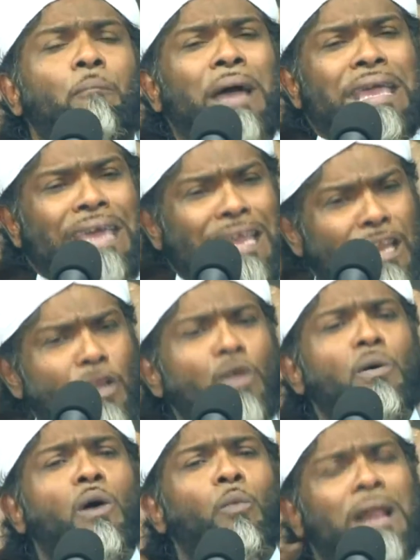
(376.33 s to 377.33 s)
by getting
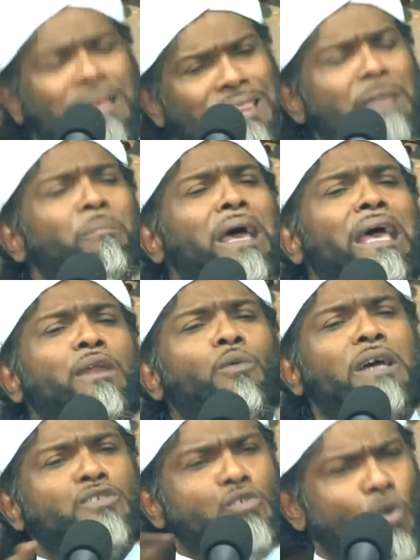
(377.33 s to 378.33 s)
you a wealthy man
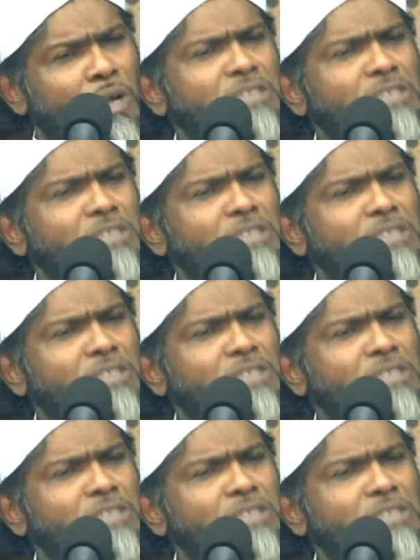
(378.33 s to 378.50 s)
who has no